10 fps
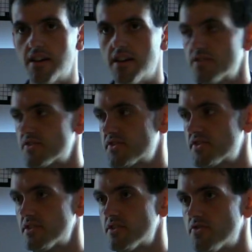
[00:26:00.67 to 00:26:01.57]

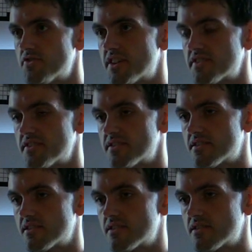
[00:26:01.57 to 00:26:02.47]
Sil doesn't
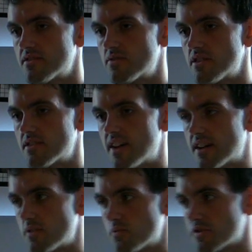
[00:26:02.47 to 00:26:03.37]

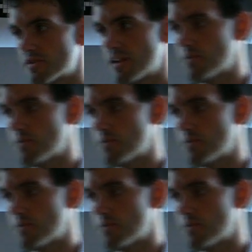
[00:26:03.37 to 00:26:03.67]
exactly work that way,